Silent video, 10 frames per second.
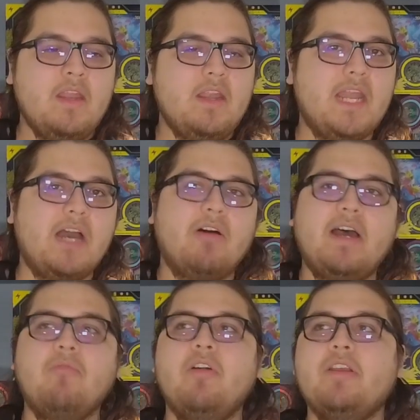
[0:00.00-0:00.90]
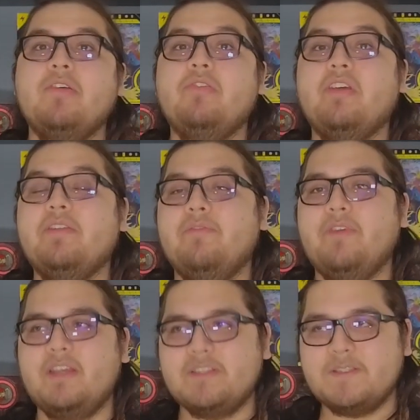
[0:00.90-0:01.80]
Now, I want to use Hidden
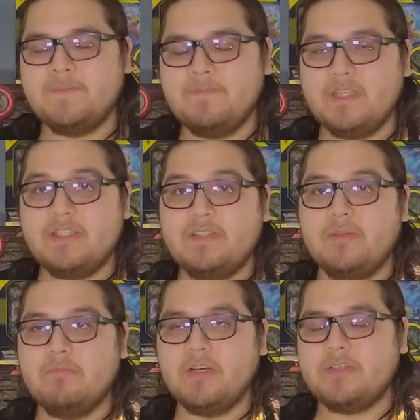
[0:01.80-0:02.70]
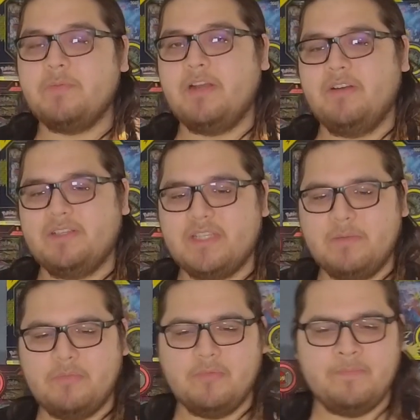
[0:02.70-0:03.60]
Fates. This is a much better
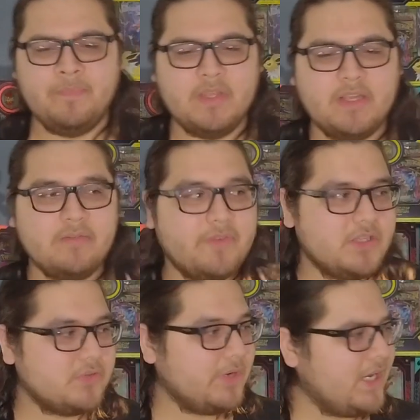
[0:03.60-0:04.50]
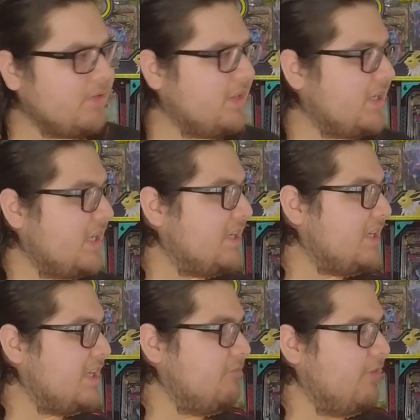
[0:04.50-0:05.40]
example. Hidden Fates, right out the
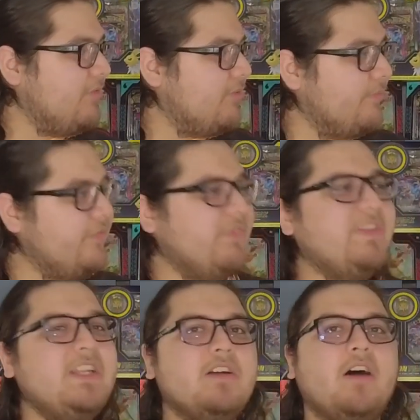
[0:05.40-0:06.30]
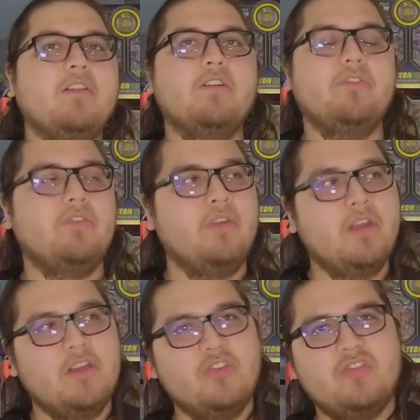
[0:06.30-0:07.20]
gate, went from fifty dollars,
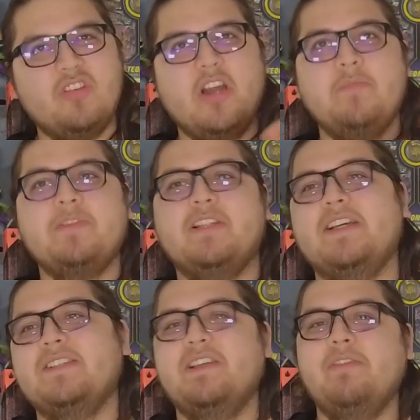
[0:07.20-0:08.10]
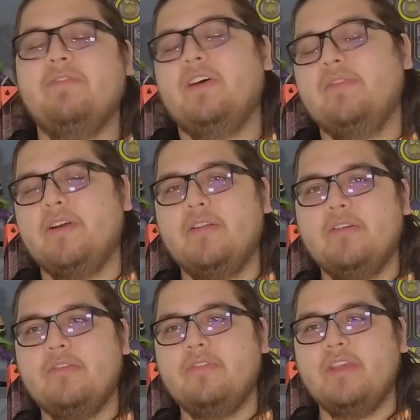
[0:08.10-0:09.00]
shot up to like seventy-five
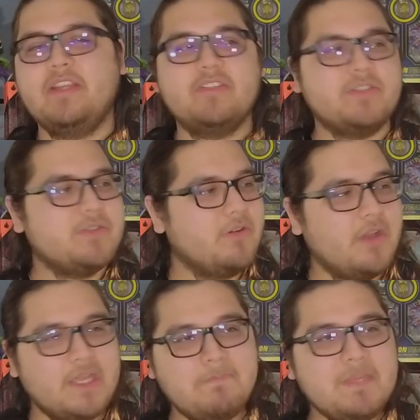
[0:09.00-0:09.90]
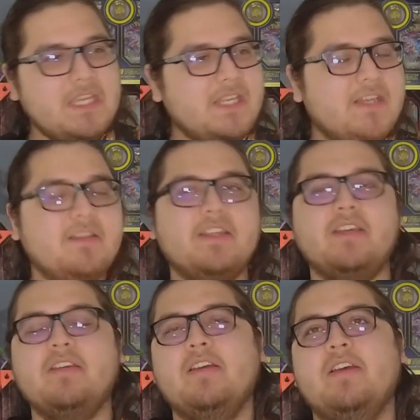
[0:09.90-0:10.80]
dollars. It just
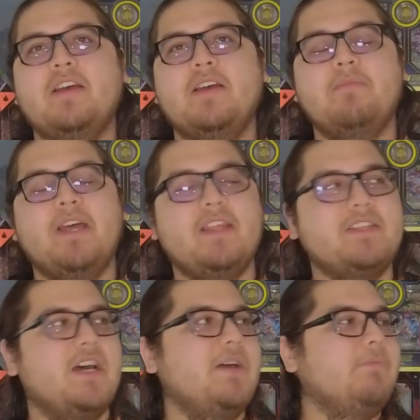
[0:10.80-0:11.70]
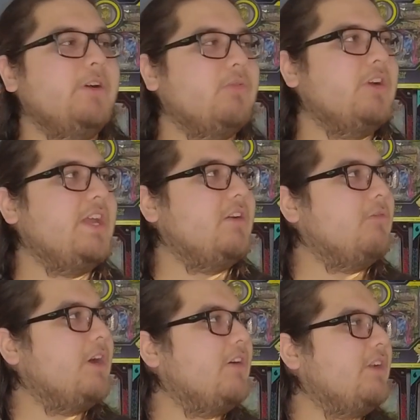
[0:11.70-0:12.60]
immediately, by the time we were in
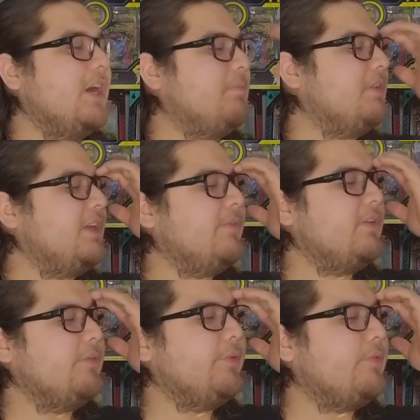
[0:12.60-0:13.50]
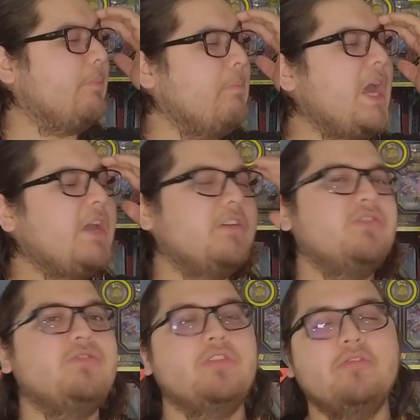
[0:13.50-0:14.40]
around, I believe it was May or
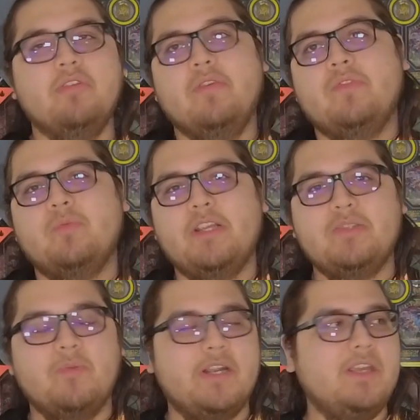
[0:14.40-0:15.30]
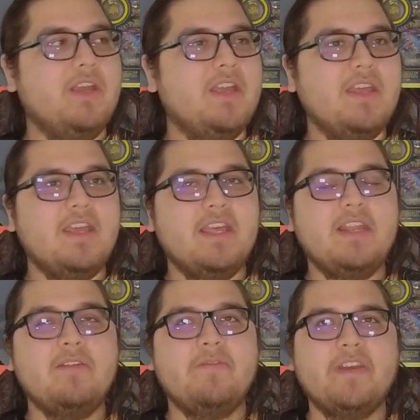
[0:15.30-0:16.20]
June of twenty twenty,
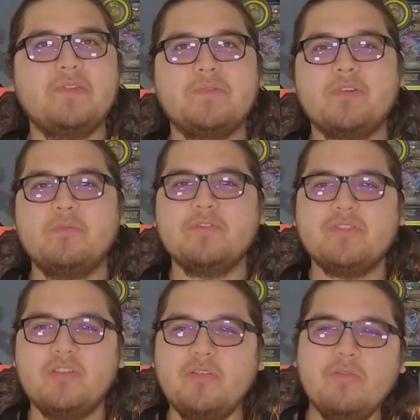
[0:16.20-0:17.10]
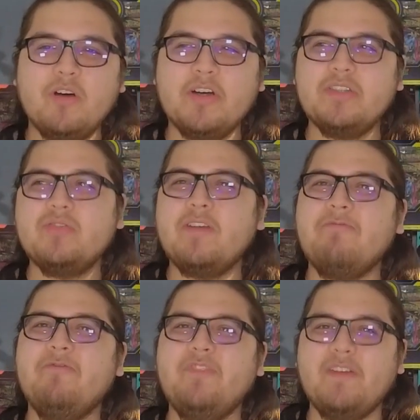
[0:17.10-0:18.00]
Hidden Fates was almost two hundred
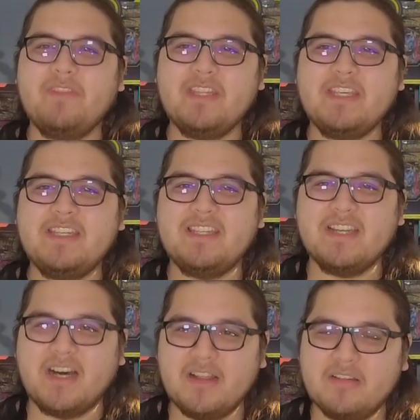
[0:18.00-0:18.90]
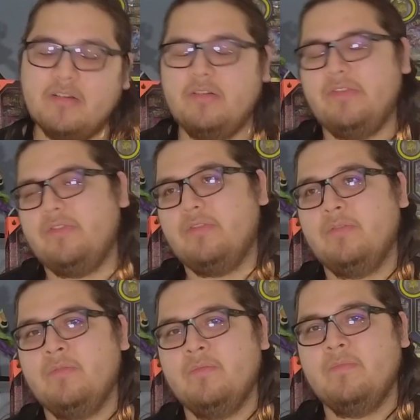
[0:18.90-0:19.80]
fifty dollars.
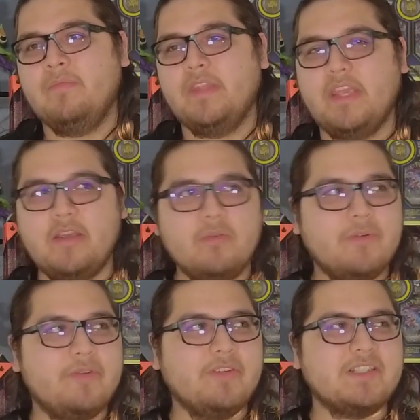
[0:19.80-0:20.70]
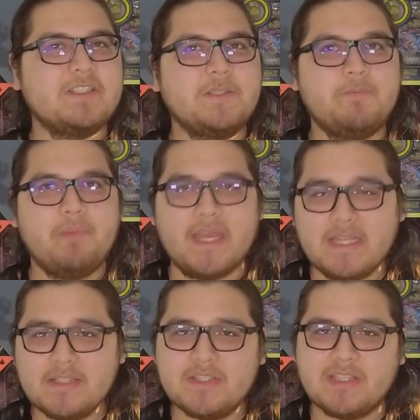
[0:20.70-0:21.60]
It was
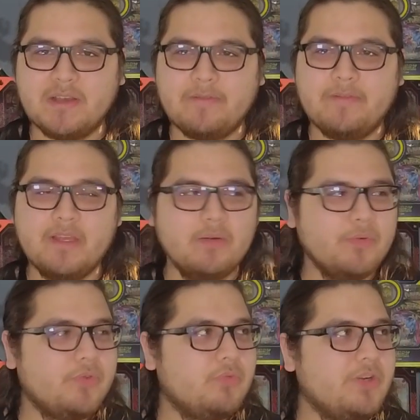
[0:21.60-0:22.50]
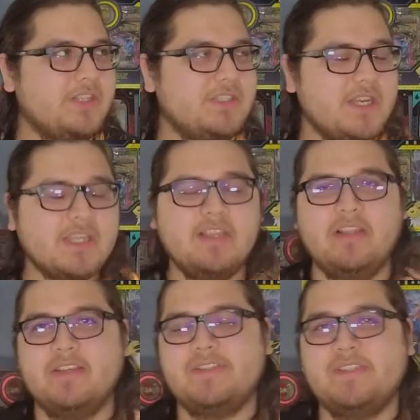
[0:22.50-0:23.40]
expensive. It was
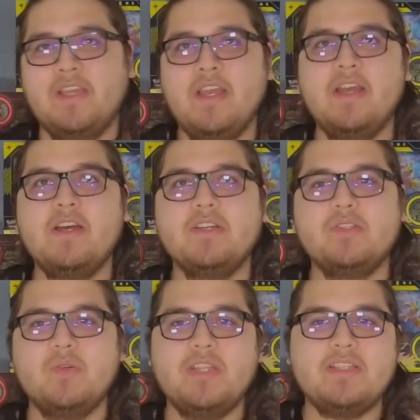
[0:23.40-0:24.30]
ridiculous. So in